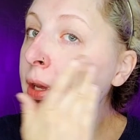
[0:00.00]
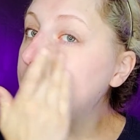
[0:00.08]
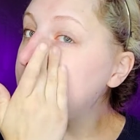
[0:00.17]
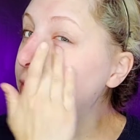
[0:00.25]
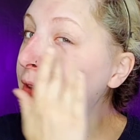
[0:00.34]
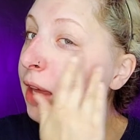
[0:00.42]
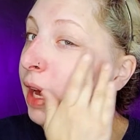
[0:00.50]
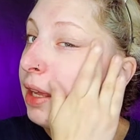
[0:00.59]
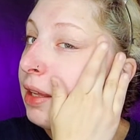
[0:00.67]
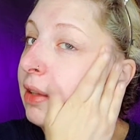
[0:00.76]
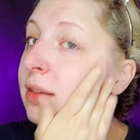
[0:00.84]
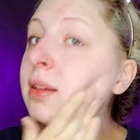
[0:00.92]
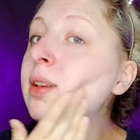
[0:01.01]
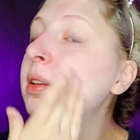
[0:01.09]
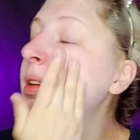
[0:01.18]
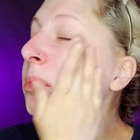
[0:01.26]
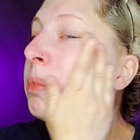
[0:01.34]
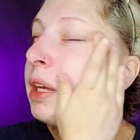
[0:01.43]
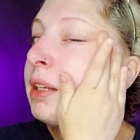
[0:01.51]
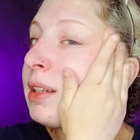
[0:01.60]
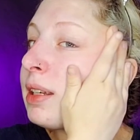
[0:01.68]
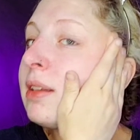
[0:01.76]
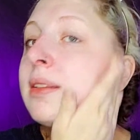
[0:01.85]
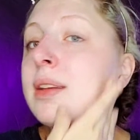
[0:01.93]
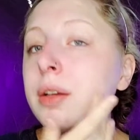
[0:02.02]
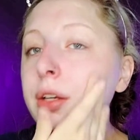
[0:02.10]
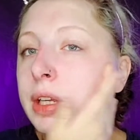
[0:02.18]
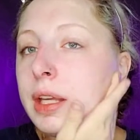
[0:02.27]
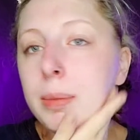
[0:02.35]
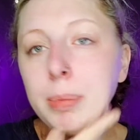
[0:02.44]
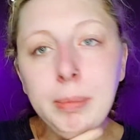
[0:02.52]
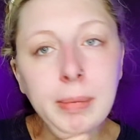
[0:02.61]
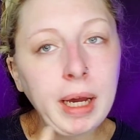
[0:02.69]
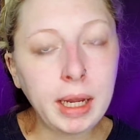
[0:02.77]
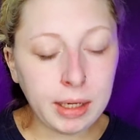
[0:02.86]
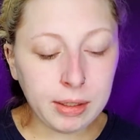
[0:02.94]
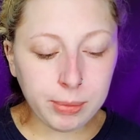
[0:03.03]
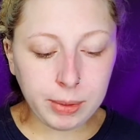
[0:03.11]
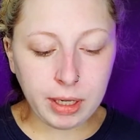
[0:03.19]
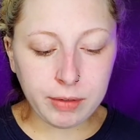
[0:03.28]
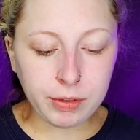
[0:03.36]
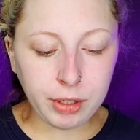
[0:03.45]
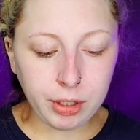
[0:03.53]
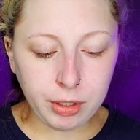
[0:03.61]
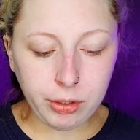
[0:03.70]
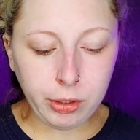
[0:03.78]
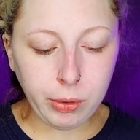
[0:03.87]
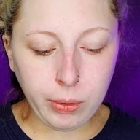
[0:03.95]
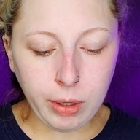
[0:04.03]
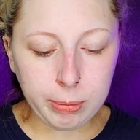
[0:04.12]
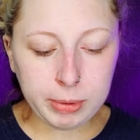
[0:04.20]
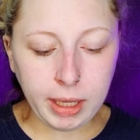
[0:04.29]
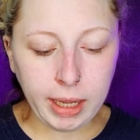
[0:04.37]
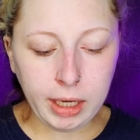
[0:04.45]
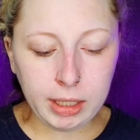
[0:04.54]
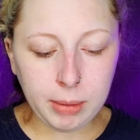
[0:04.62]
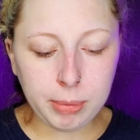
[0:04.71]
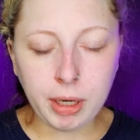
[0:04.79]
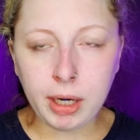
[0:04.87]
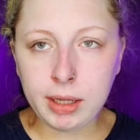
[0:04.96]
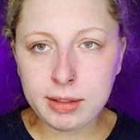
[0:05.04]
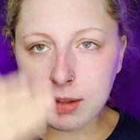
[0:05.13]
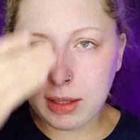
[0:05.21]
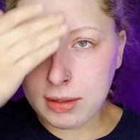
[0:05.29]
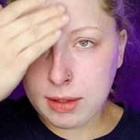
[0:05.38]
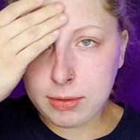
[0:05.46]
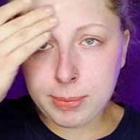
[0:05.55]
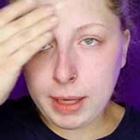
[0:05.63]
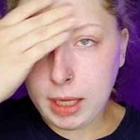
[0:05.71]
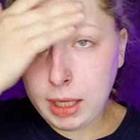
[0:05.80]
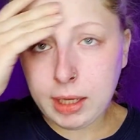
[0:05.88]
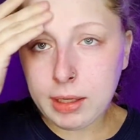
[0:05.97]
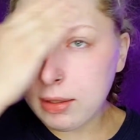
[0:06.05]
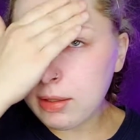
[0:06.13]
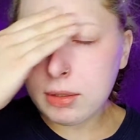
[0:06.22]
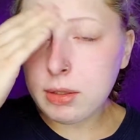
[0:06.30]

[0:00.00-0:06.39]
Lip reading: So that is something to consider and keep in mind whenever you apply any products like this by hand.